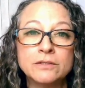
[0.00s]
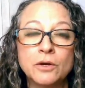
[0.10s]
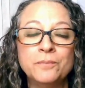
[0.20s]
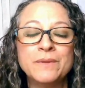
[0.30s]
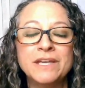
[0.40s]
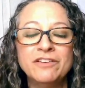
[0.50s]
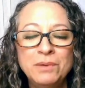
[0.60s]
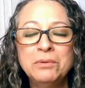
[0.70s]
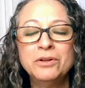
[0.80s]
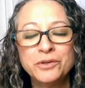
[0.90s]
So if
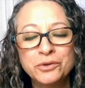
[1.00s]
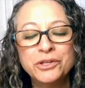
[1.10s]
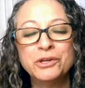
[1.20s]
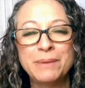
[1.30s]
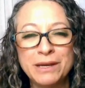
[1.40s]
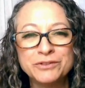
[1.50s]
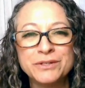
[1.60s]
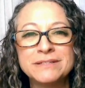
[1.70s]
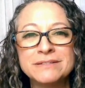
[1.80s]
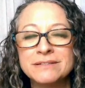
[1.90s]
people are ignoring your
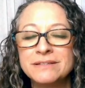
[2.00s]
boundaries,